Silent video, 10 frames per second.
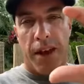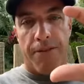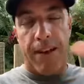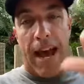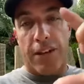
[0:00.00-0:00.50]

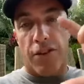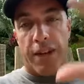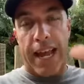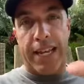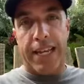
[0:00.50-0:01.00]
factor
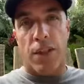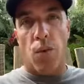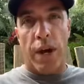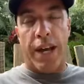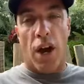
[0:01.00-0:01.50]
getting in
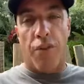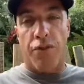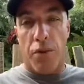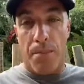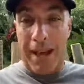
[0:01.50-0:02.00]
the way
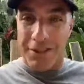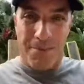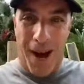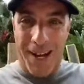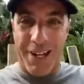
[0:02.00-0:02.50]
of your
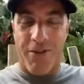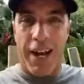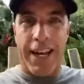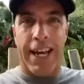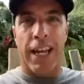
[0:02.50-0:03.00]
best body, right?